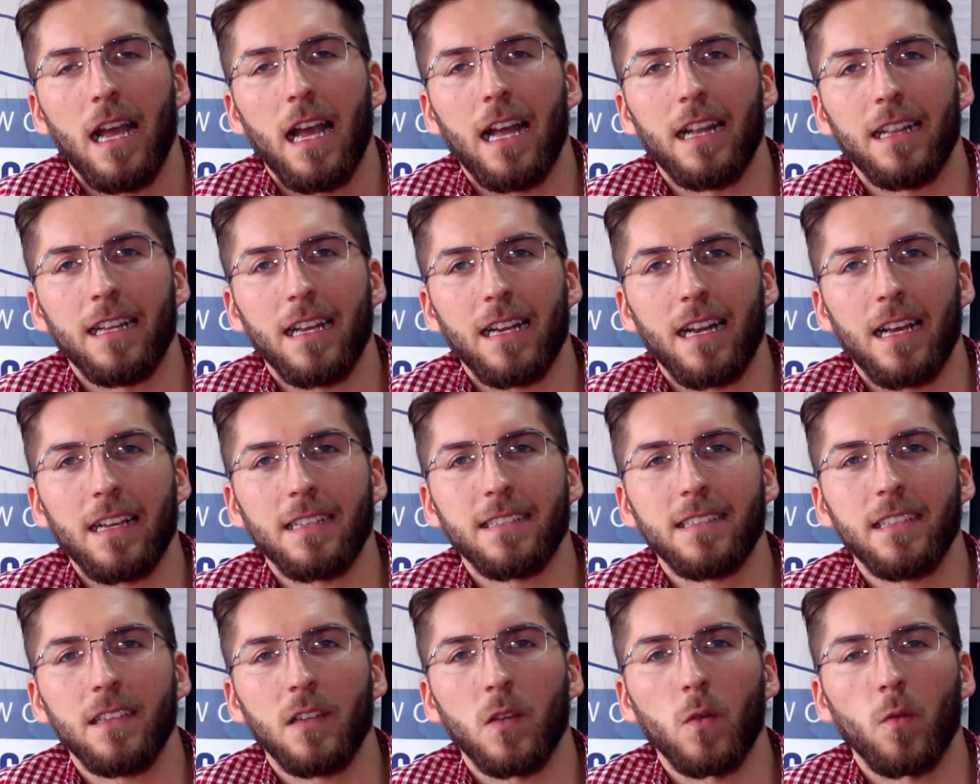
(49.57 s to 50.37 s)
and then I
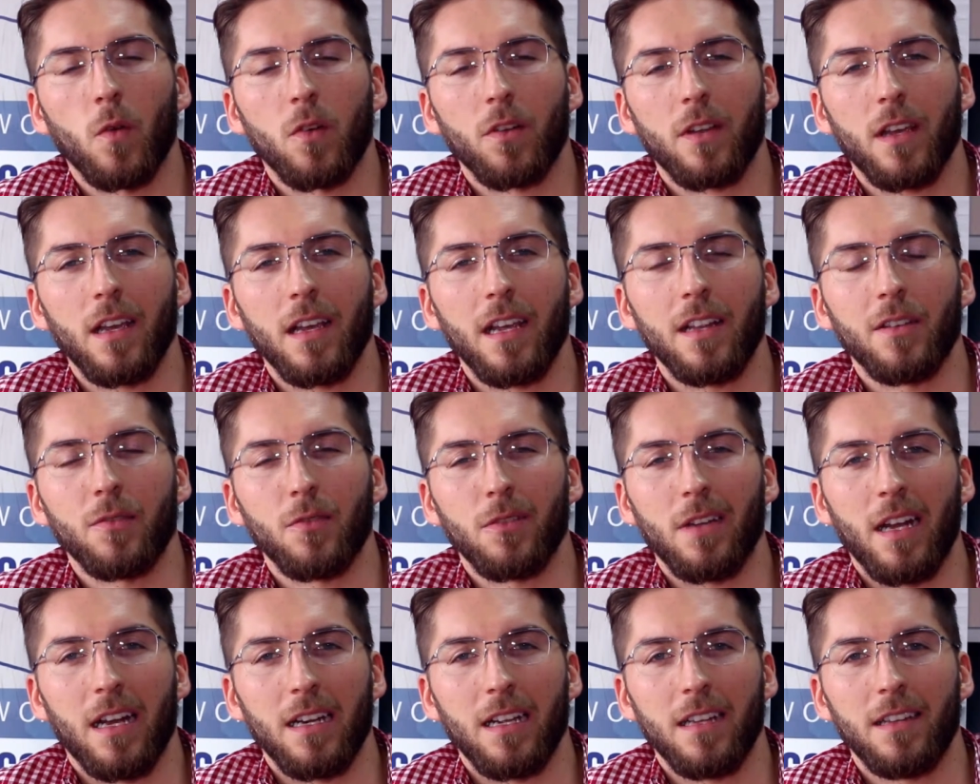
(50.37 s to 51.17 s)
see it working in
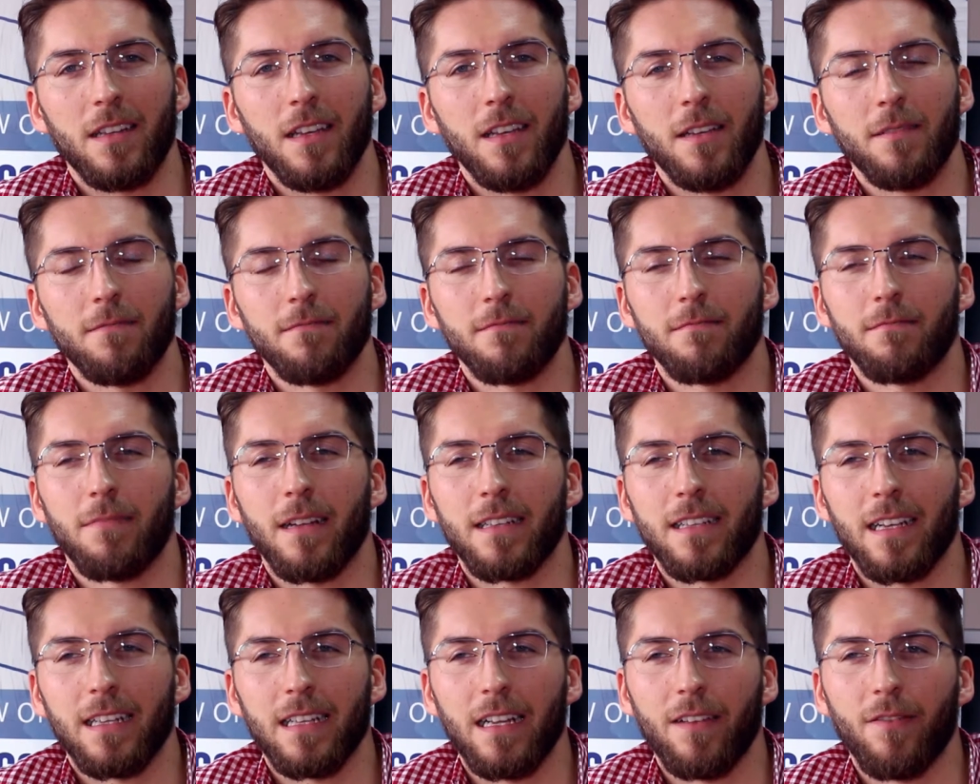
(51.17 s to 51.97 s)
reality,
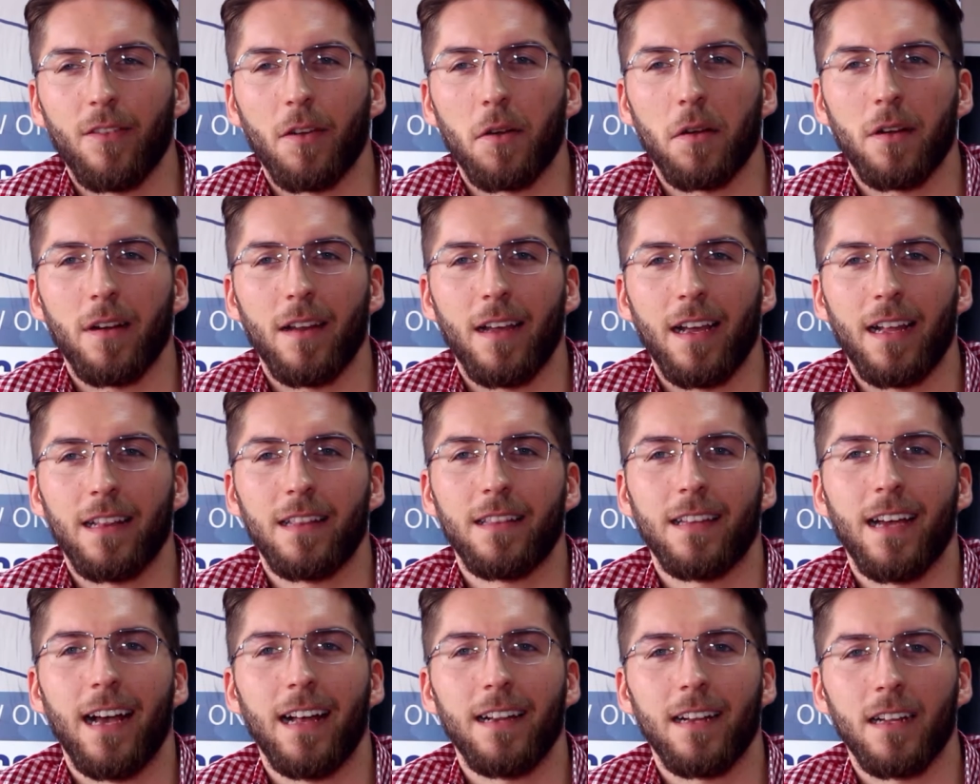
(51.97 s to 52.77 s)
but I never really had
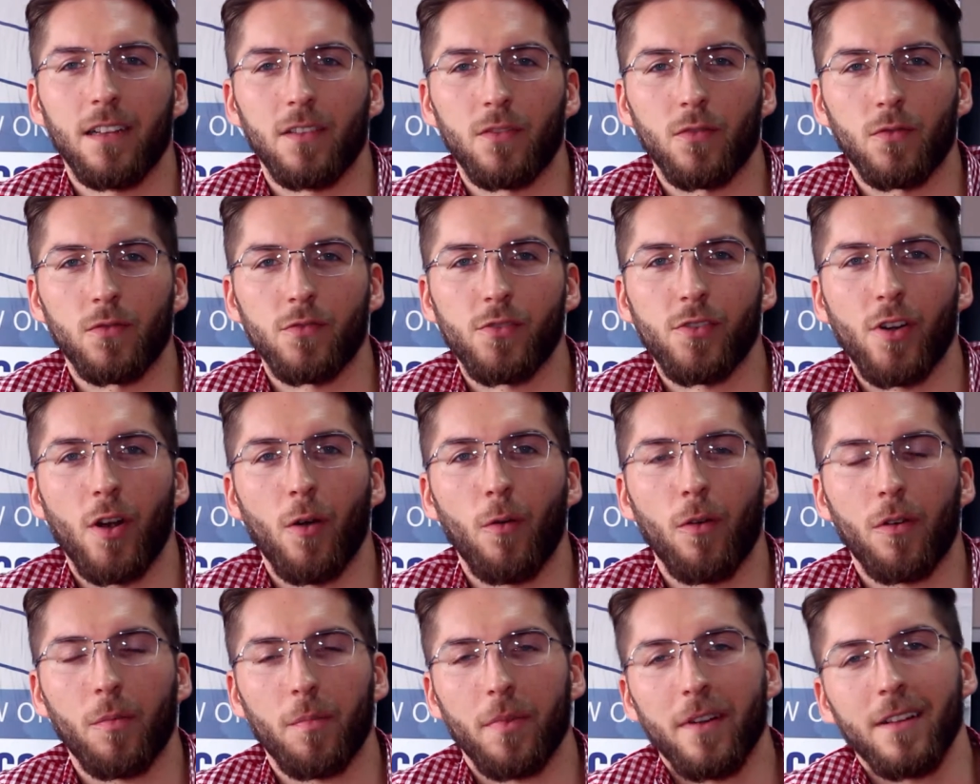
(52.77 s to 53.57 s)
talent to draw
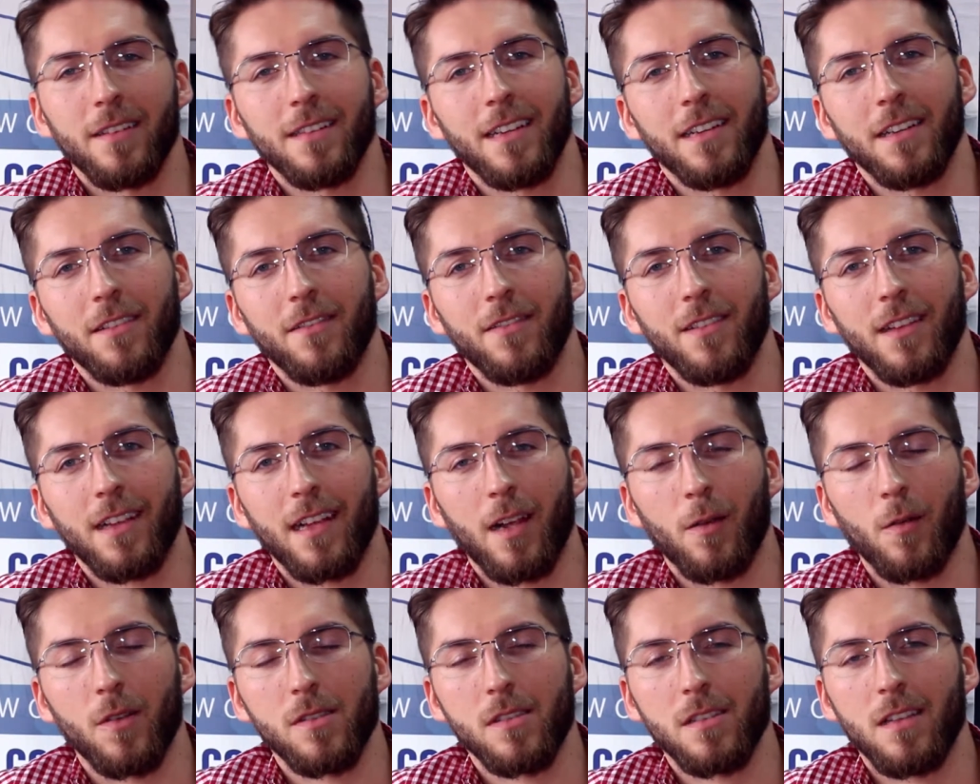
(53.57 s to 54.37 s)
or build anything.
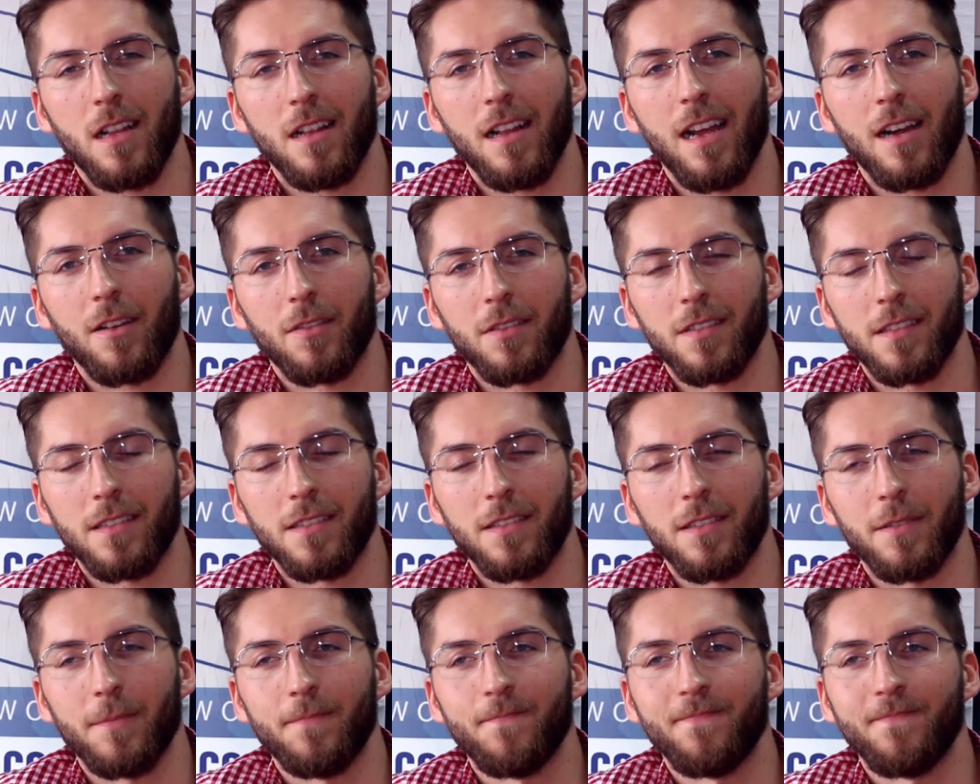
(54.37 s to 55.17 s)
I wasn't an artist.